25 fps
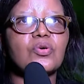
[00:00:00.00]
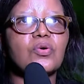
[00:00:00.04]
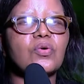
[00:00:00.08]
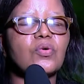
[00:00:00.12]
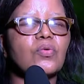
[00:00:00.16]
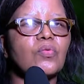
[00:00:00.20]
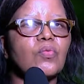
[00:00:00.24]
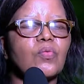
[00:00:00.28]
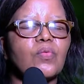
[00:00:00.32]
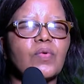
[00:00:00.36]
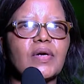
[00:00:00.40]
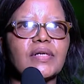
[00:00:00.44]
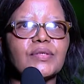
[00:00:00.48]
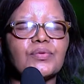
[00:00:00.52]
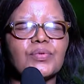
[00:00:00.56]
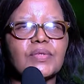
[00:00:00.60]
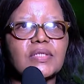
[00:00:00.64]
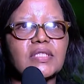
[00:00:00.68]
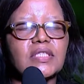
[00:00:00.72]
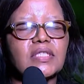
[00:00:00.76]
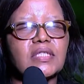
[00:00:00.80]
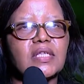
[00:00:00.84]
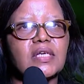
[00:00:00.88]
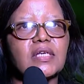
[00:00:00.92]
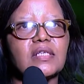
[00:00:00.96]
know what
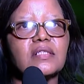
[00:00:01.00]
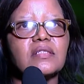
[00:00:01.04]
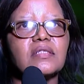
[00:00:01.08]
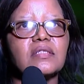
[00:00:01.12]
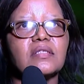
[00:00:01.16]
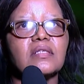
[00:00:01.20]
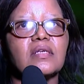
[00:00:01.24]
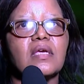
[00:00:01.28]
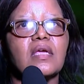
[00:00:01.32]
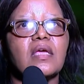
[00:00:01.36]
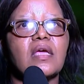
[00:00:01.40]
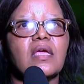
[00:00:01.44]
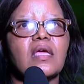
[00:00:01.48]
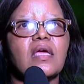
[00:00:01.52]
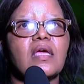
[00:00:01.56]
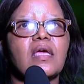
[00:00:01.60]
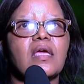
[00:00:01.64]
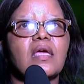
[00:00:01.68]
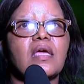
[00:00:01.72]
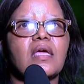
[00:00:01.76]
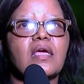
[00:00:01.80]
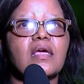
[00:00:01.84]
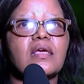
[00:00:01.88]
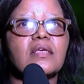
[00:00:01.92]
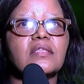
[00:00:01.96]
was that.
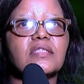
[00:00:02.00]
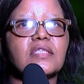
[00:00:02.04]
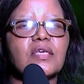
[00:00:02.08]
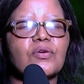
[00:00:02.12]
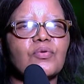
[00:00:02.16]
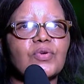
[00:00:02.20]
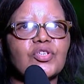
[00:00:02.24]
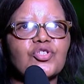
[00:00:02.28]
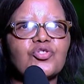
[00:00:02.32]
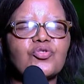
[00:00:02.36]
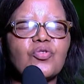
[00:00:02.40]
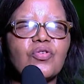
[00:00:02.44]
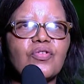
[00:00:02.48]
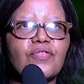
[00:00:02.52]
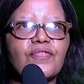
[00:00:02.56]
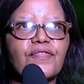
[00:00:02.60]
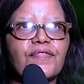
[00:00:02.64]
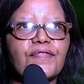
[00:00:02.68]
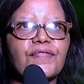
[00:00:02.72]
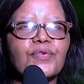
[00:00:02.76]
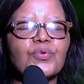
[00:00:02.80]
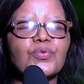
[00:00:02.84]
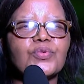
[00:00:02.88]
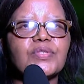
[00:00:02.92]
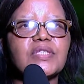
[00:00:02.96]
As I was
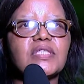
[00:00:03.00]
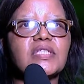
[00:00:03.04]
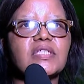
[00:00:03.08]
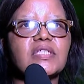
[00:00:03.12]
confused